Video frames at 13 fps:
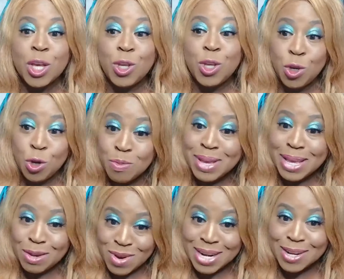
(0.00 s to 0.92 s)
you may
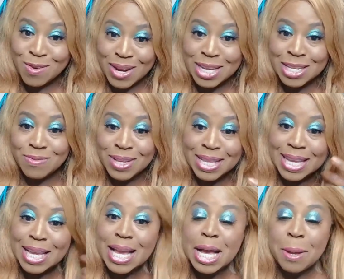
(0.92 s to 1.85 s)
want to
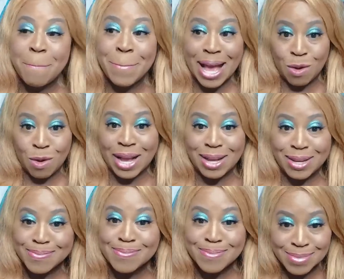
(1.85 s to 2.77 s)
gracefully bow out.
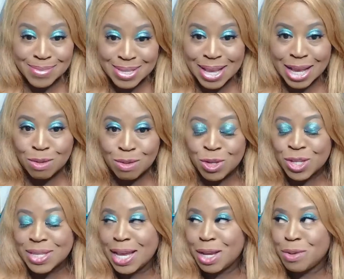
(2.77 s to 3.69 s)
I'm
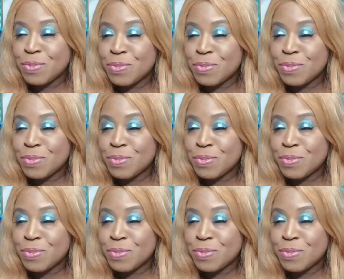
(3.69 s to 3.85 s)
just saying.